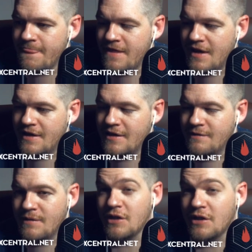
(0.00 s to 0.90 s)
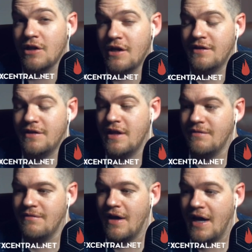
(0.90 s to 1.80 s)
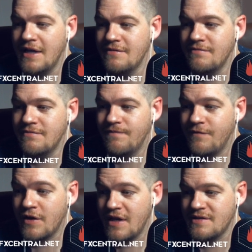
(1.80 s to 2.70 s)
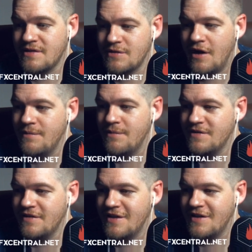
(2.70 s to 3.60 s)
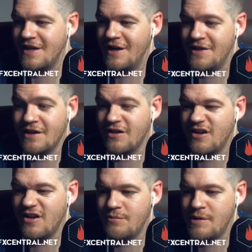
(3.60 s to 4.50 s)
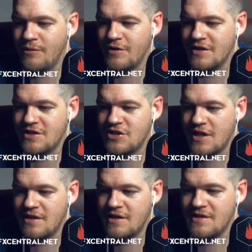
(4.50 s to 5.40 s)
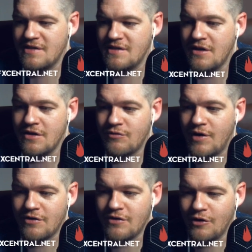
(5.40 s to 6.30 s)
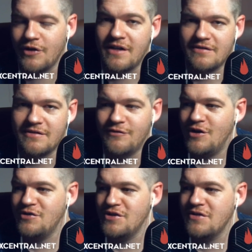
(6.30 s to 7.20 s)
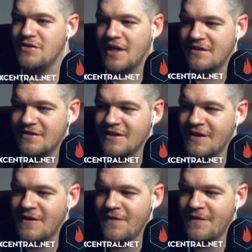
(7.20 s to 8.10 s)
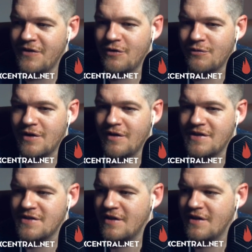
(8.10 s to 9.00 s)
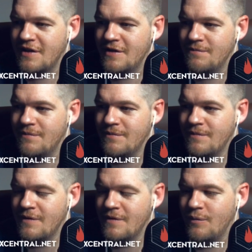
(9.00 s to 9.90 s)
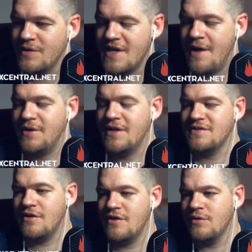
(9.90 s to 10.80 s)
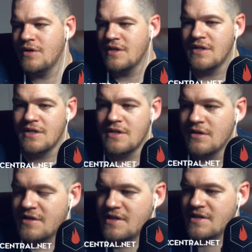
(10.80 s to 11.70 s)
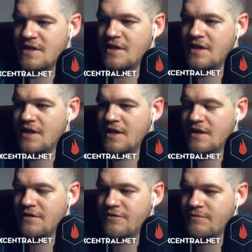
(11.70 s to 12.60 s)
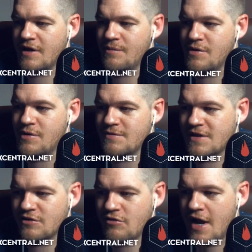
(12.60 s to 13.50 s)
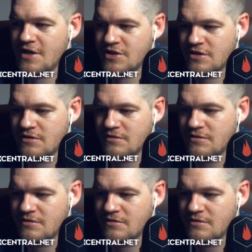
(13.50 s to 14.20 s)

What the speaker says: that that I forget sometimes, that I think a lot of people forget to check this, is render only. If you don't do that, you don't realize what's happening. So let's see if my computer's about to crash.